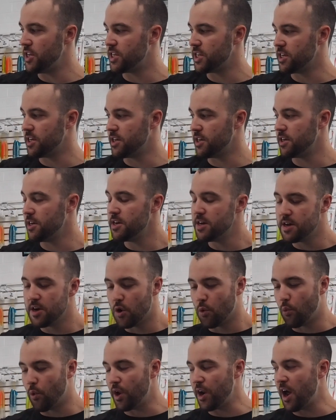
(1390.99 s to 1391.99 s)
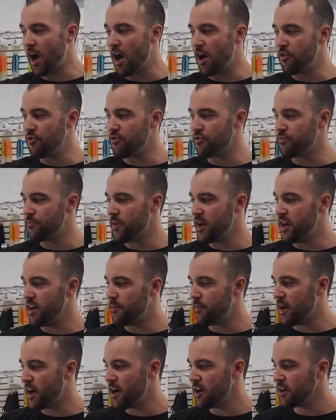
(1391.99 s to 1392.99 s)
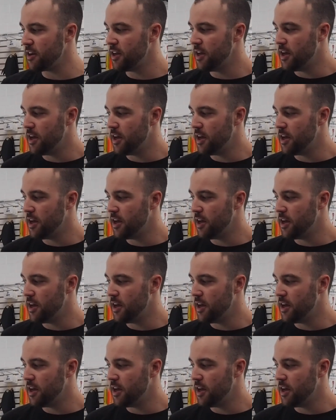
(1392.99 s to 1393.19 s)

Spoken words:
to 100 meter mark.